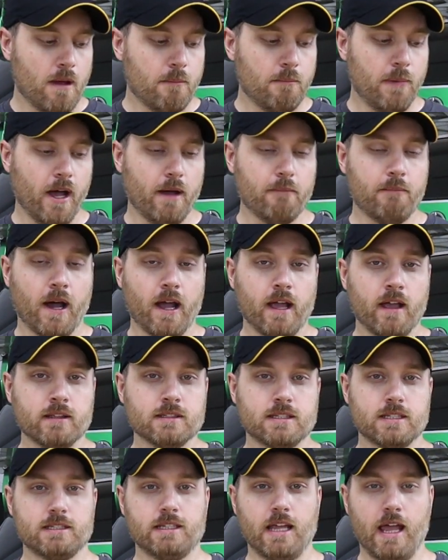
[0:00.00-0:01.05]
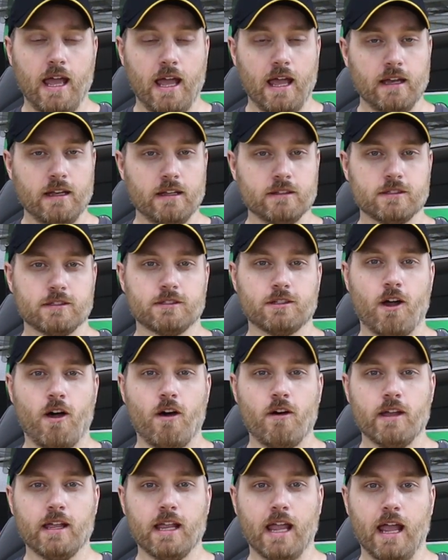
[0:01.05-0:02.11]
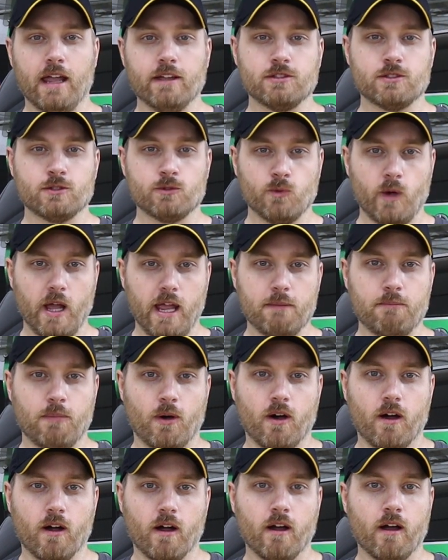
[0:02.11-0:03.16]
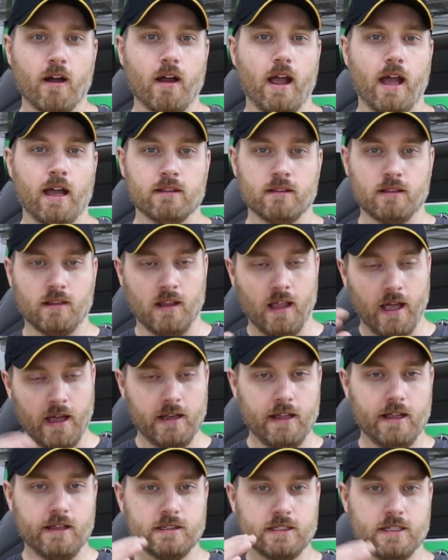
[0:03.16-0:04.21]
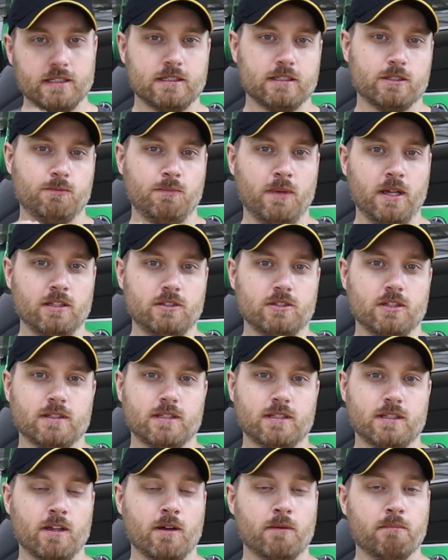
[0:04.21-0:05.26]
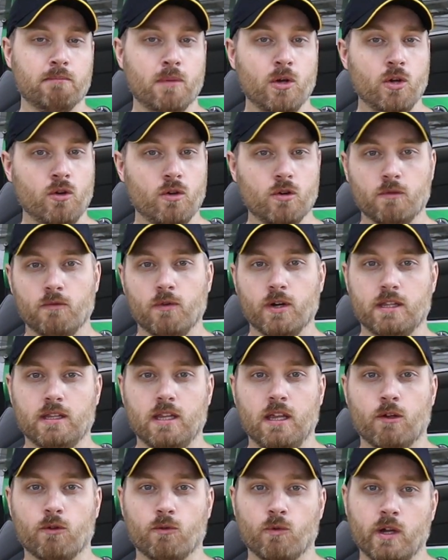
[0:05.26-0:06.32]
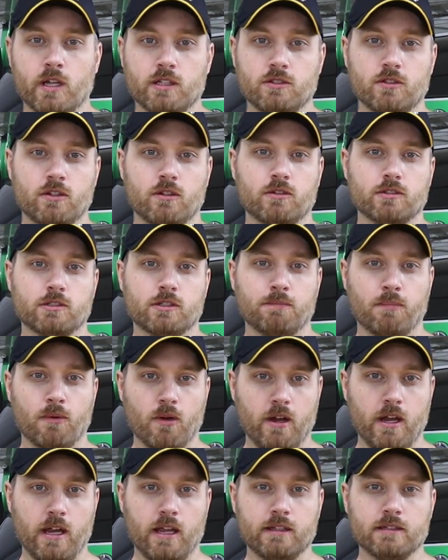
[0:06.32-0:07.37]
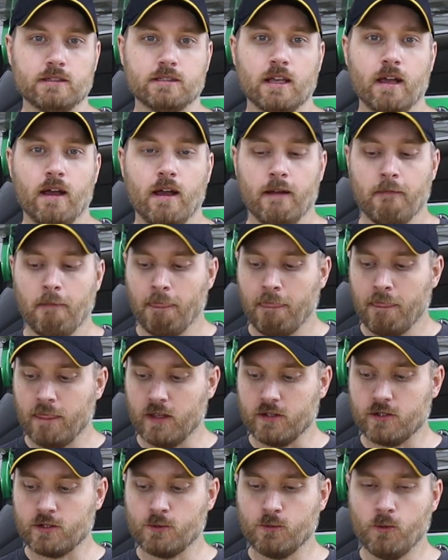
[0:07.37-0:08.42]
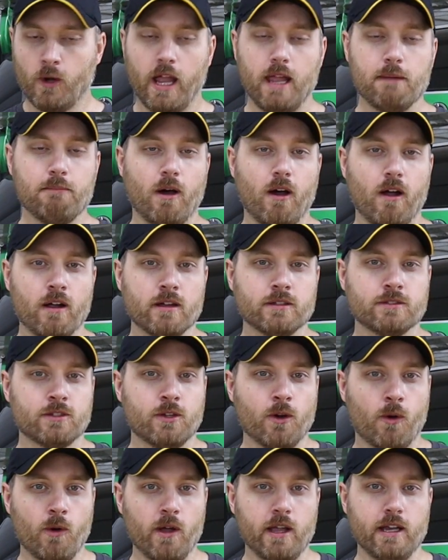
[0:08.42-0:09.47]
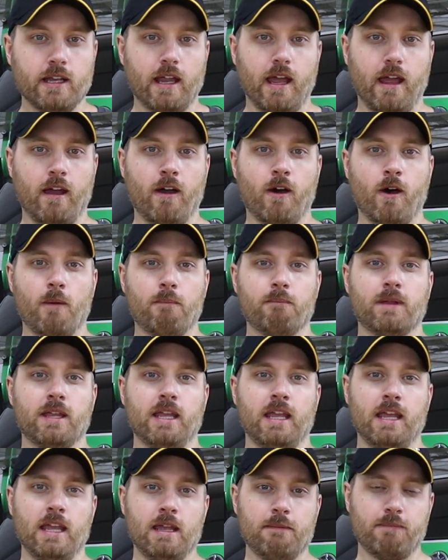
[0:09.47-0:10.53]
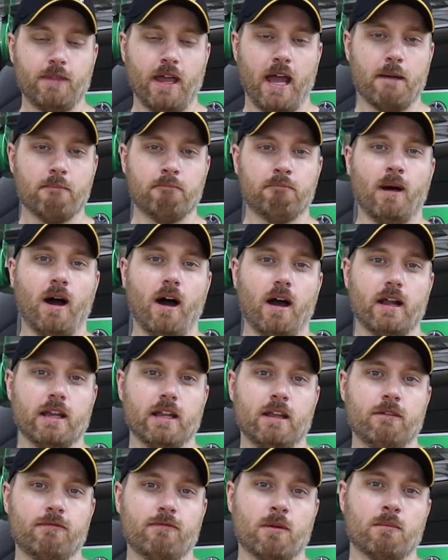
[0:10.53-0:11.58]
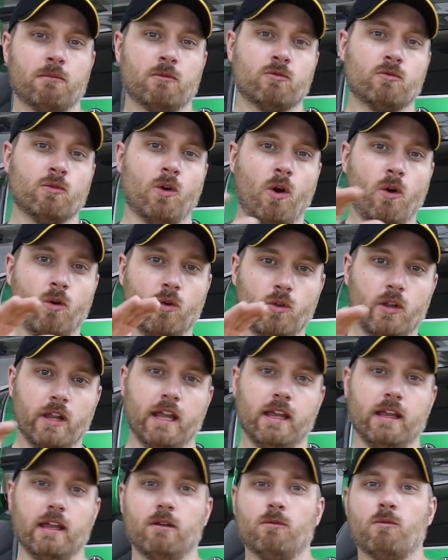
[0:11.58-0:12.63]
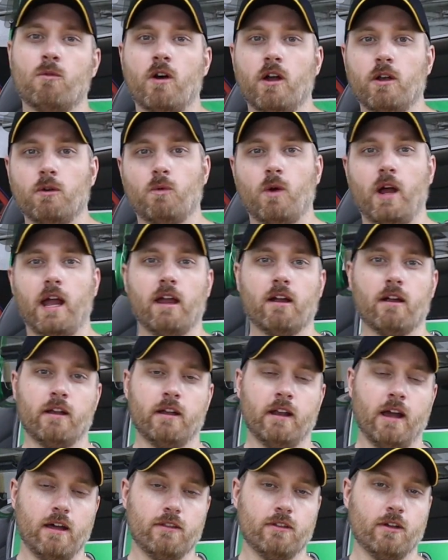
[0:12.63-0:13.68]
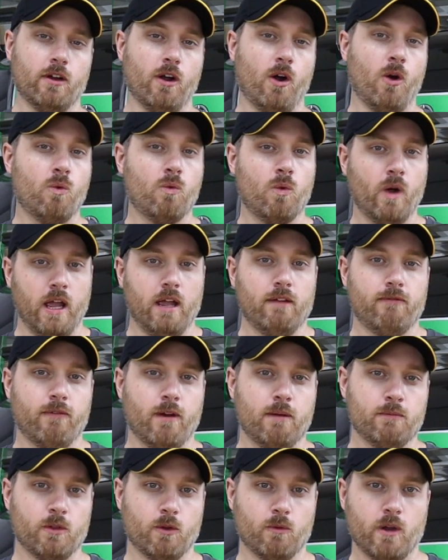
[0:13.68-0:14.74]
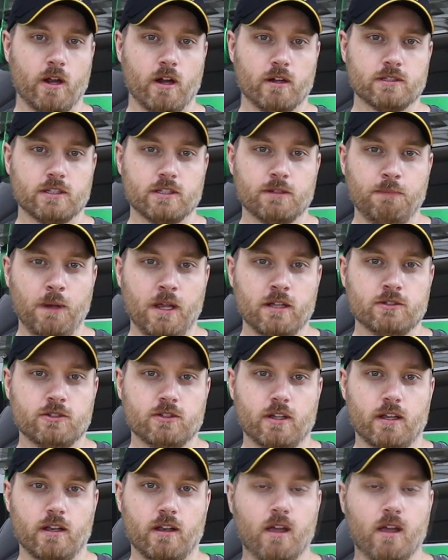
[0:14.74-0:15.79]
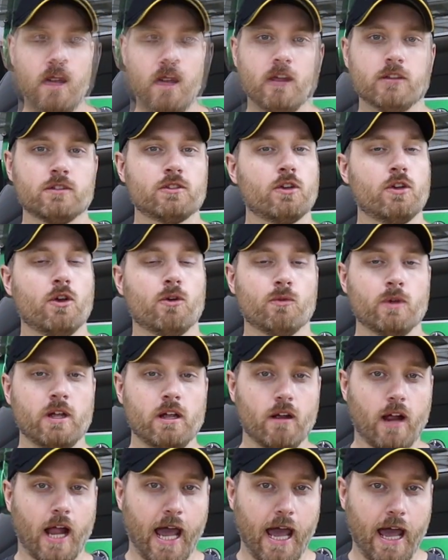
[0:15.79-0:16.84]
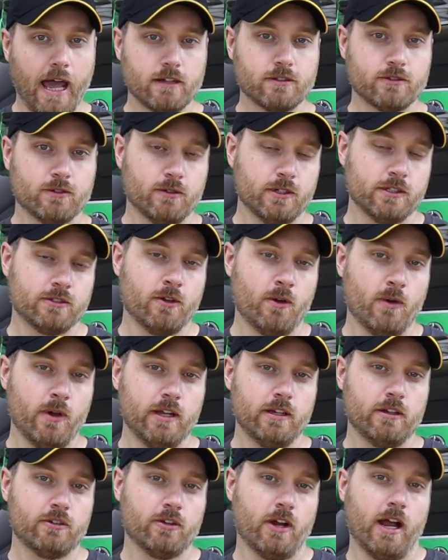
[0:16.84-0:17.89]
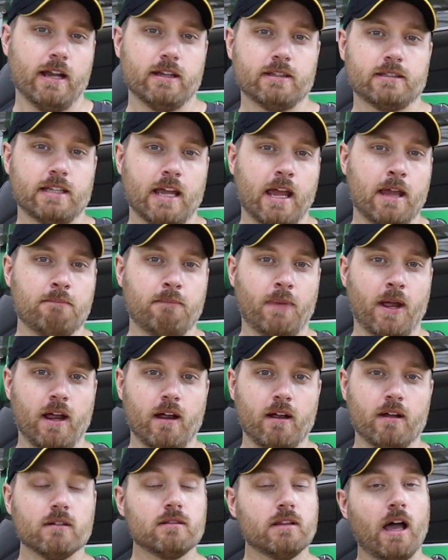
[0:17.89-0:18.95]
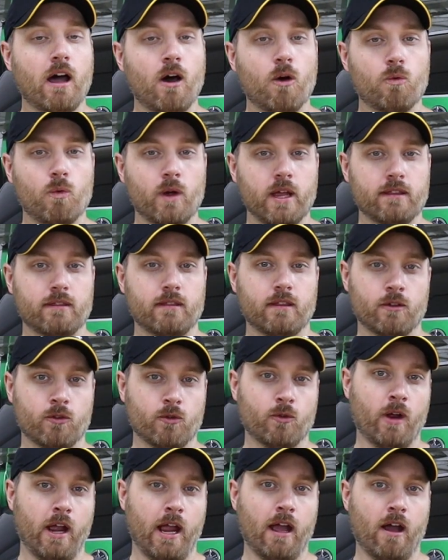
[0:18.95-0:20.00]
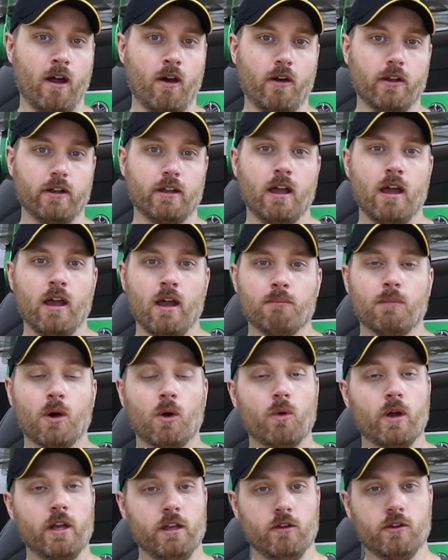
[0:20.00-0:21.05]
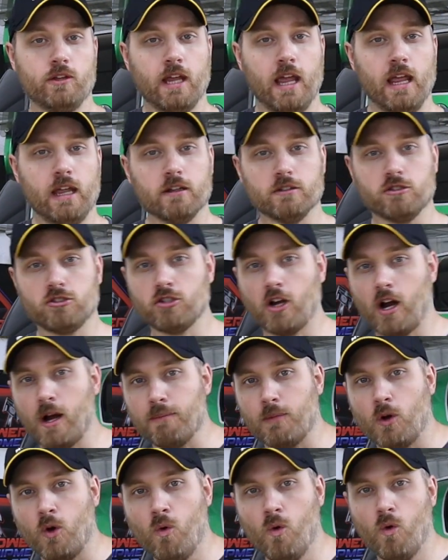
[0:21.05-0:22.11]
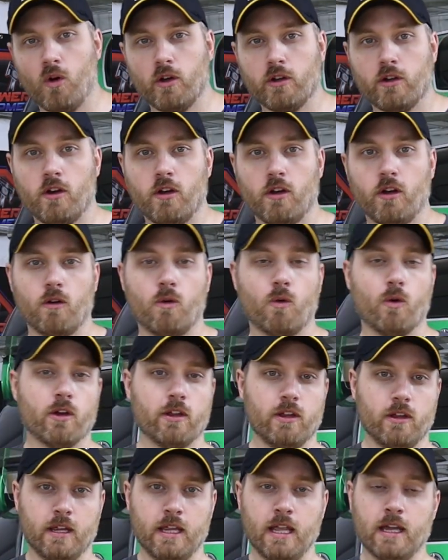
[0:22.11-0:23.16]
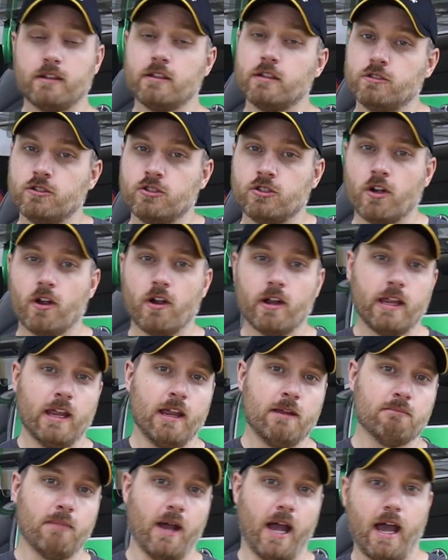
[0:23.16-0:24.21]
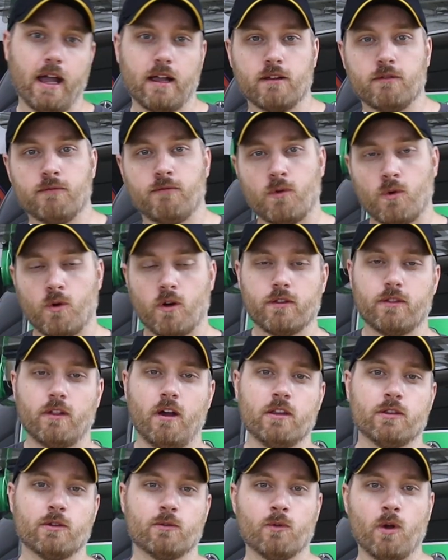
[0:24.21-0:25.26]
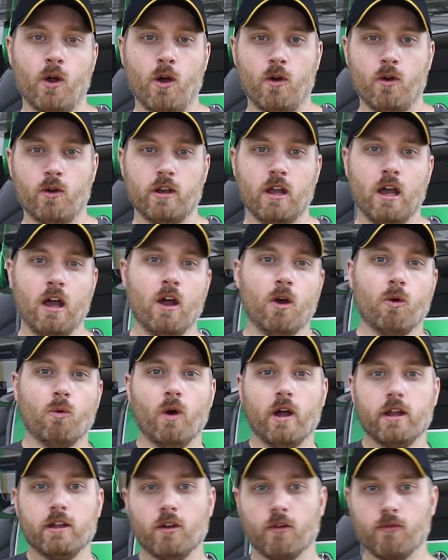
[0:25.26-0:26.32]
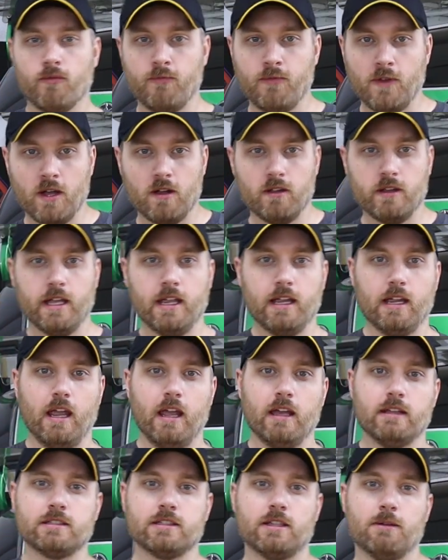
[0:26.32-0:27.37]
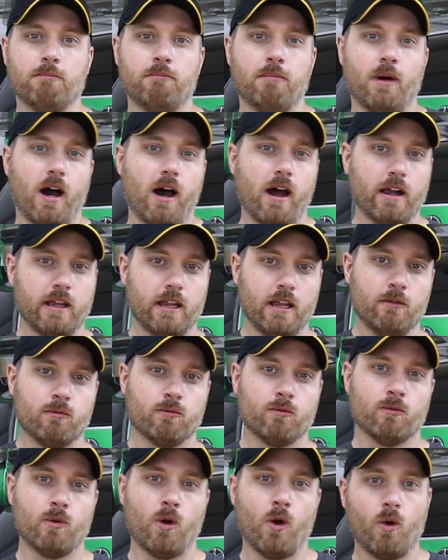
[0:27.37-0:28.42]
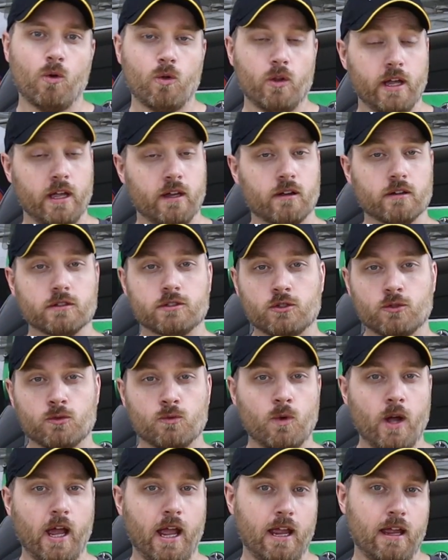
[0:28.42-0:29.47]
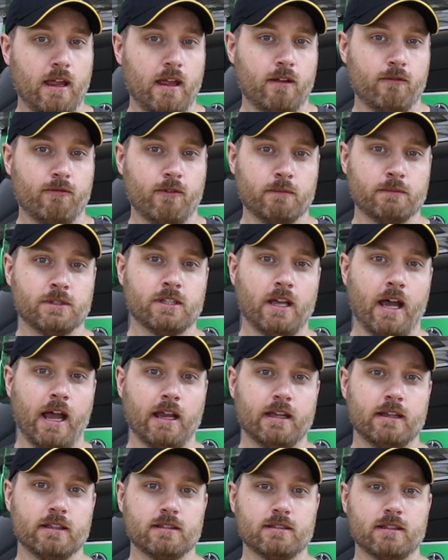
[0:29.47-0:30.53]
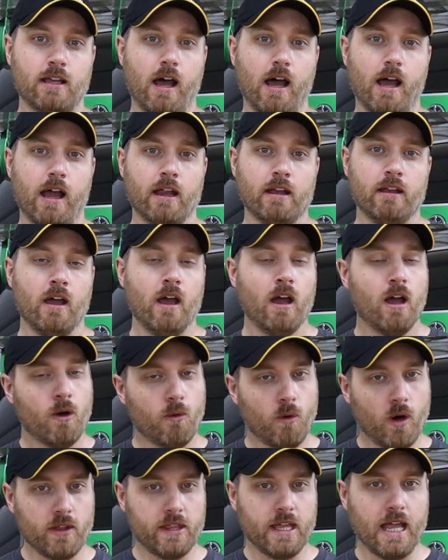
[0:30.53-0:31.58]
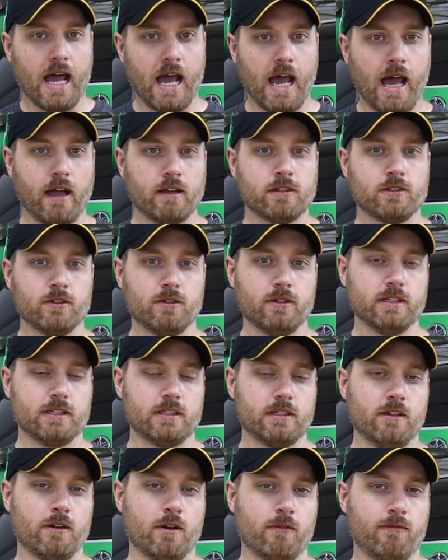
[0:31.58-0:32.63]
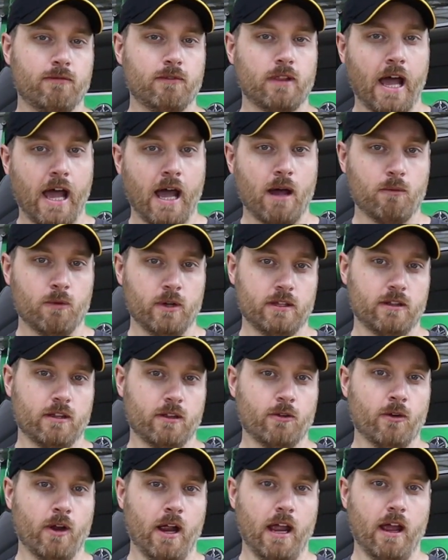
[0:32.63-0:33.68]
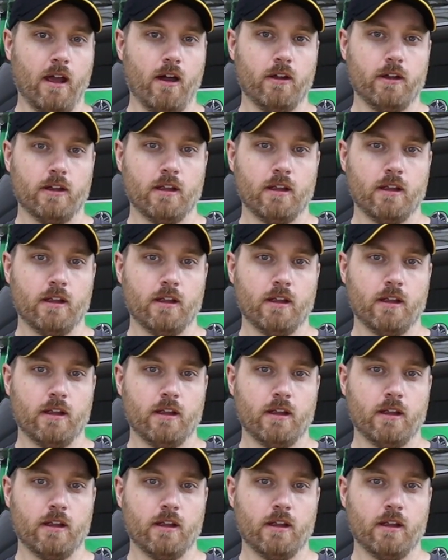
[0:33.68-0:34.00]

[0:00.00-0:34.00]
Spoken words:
But by instead installing a sway bar and letting the suspension still move with the original springs, the sway bar is going to help keep that body from rolling in one way or another away from the rear suspension. So your rear axle is going to try to stay parallel with the ground. But when you take a sharp corner or you get to jerking back and forth on the road, what you're feeling is the body rolling or swaying from side to side while the axle is still flat with the ground.